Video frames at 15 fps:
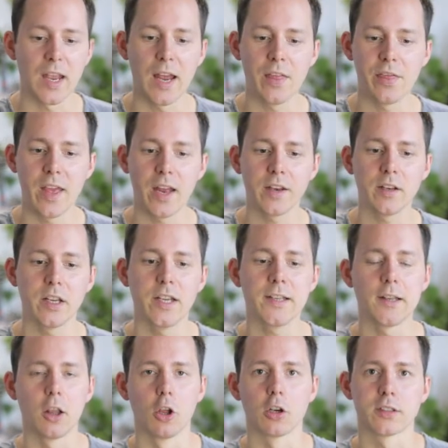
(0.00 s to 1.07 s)
and then it
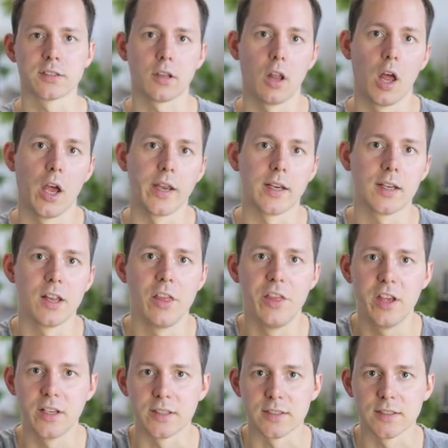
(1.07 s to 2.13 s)
looks like
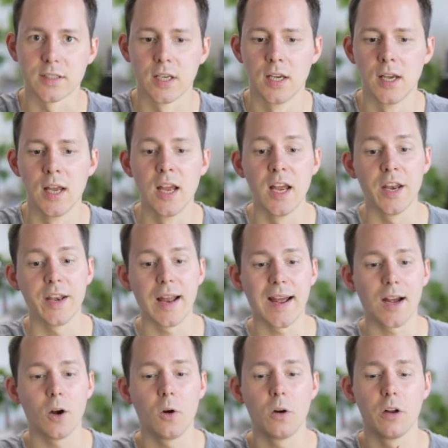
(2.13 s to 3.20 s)
this.
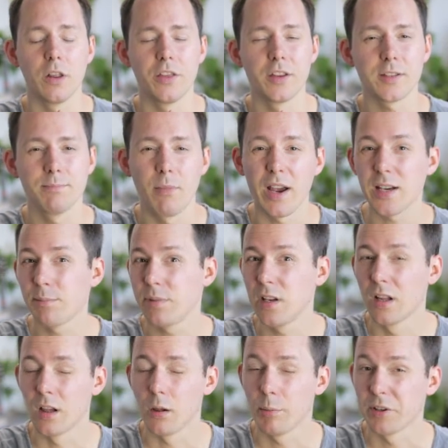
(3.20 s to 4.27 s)
Now, this might be a
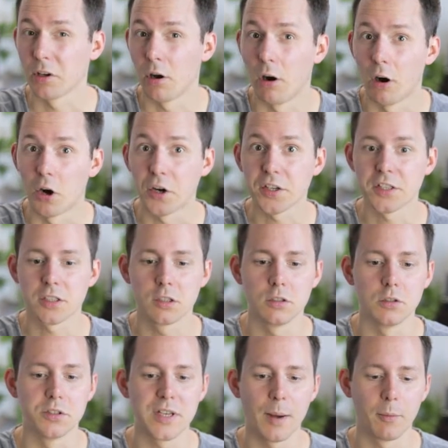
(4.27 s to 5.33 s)
little bit hard to
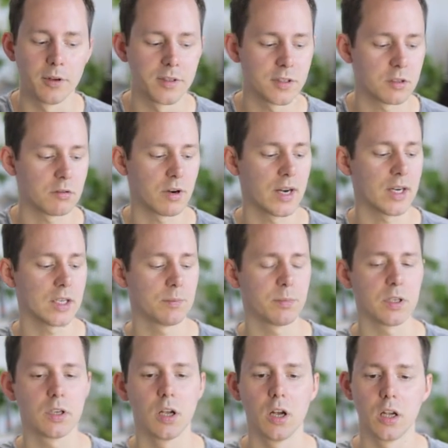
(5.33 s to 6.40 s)
demonstrate
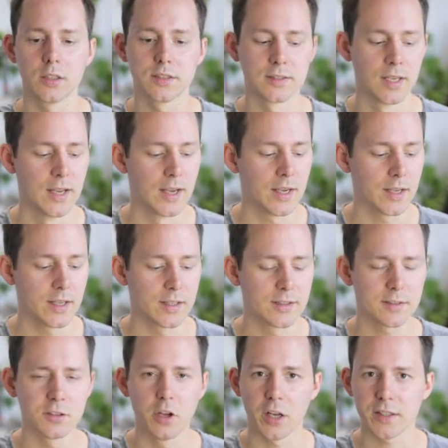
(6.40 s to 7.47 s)
because
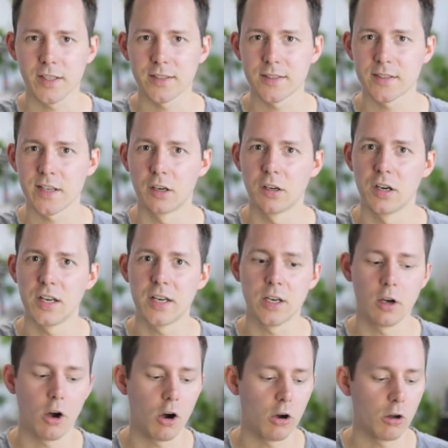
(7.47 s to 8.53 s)
it's not necessarily
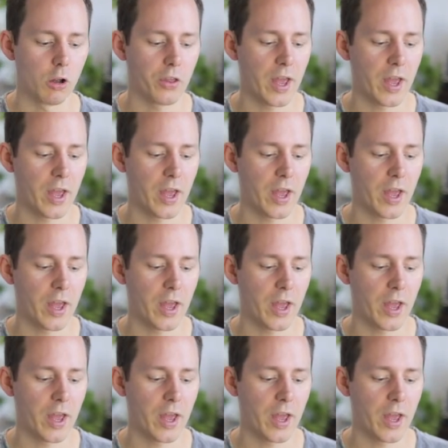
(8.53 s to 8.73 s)
all